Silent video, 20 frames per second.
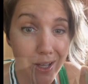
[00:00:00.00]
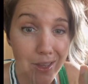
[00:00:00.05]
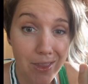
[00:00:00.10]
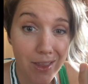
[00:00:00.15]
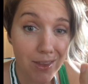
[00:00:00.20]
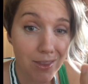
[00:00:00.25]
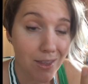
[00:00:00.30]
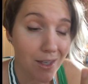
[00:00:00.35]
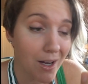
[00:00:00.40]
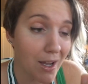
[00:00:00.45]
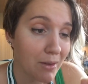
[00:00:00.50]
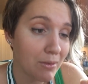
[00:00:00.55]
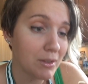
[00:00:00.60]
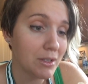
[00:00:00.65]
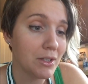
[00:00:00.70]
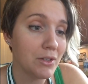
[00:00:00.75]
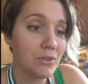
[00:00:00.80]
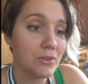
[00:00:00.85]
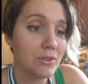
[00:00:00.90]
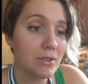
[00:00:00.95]
I think that I
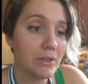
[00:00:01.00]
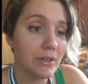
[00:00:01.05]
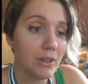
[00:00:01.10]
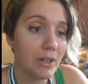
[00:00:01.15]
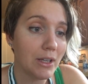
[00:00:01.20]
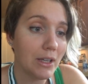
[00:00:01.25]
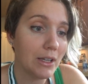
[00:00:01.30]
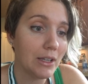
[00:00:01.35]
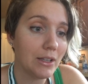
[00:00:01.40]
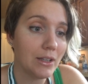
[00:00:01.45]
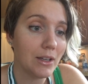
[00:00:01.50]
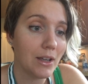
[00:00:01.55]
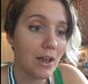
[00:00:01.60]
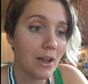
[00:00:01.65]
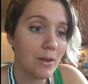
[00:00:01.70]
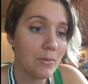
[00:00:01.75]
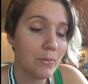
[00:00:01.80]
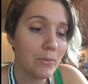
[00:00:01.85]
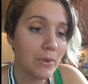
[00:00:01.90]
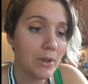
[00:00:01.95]
would use it in
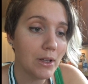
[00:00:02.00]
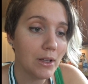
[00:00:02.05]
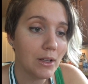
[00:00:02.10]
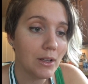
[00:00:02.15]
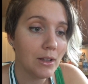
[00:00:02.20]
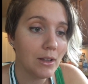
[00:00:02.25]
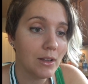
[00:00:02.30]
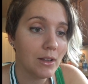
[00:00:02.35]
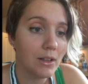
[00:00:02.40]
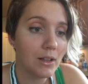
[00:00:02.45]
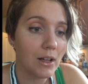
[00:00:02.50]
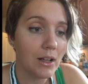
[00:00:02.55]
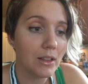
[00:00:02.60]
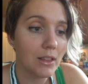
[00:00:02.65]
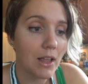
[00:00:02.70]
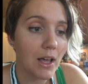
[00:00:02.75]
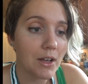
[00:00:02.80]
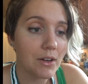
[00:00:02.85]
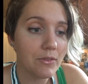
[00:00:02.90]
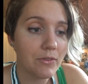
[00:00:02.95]
a
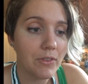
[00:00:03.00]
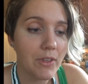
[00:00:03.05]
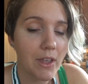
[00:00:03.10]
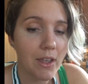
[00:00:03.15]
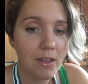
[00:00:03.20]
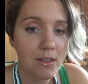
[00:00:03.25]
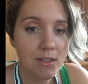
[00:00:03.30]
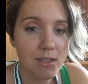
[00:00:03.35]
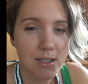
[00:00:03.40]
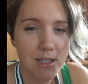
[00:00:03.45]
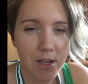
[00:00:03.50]
lot of things.